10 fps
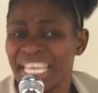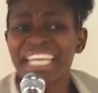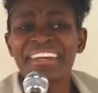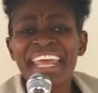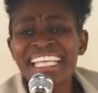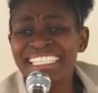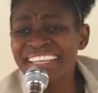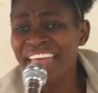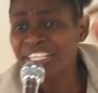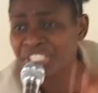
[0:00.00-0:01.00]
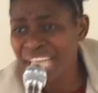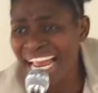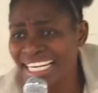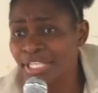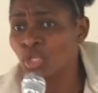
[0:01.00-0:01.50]
In raising that
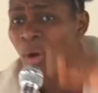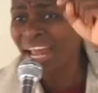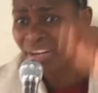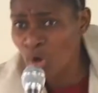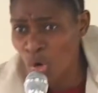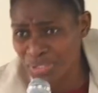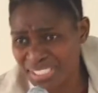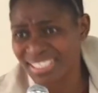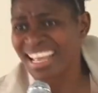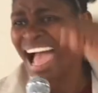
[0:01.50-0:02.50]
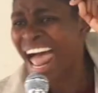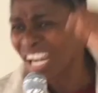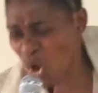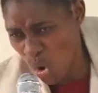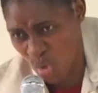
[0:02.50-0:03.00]
child, you are not
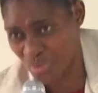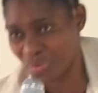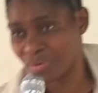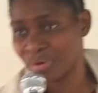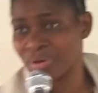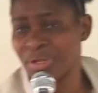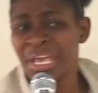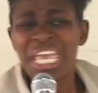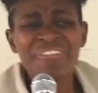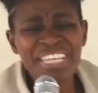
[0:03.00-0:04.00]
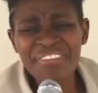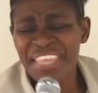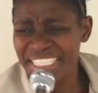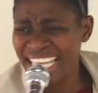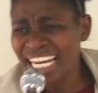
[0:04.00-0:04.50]
alone. Even if
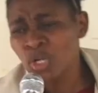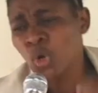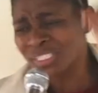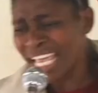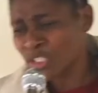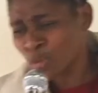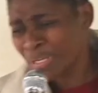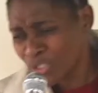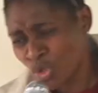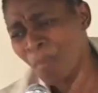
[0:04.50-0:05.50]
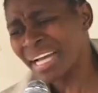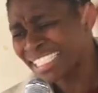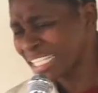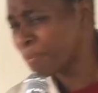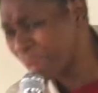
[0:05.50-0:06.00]
the child looks like to be so
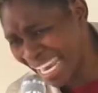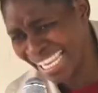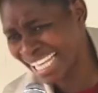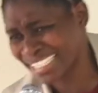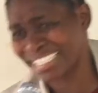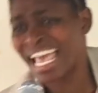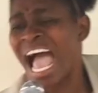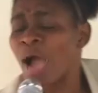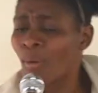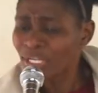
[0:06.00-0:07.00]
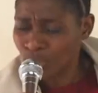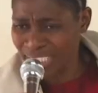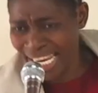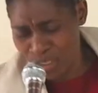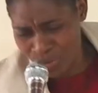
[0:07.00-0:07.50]
much rebellious, I want to
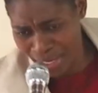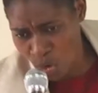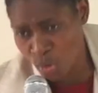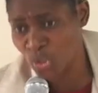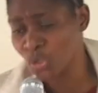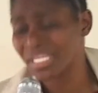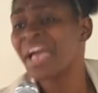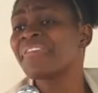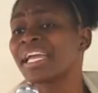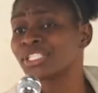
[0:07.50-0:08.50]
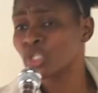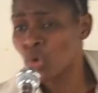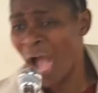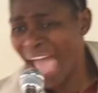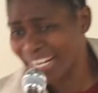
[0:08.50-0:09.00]
tell you the good news that
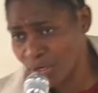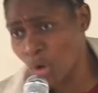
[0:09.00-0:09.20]
you are